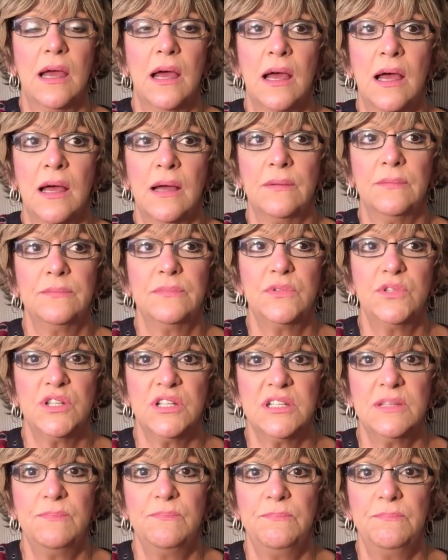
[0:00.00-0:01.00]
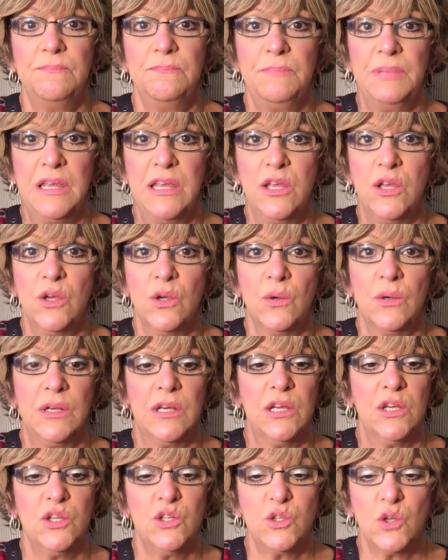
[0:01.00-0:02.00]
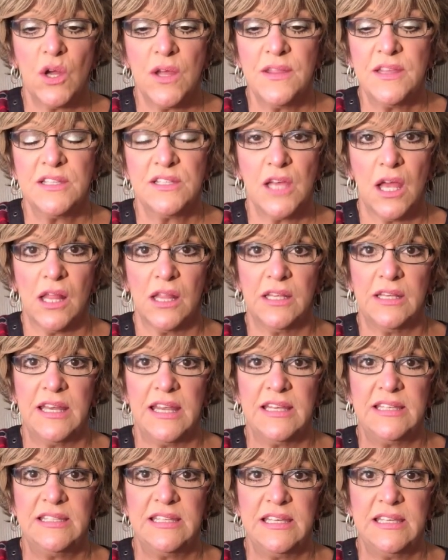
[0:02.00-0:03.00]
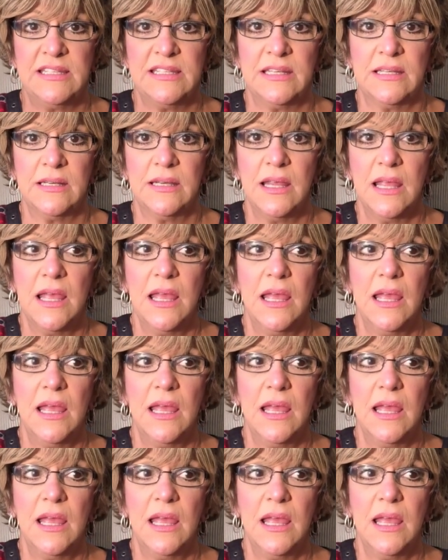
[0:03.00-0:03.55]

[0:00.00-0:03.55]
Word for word: Uh, just be you and enjoy this holiday season.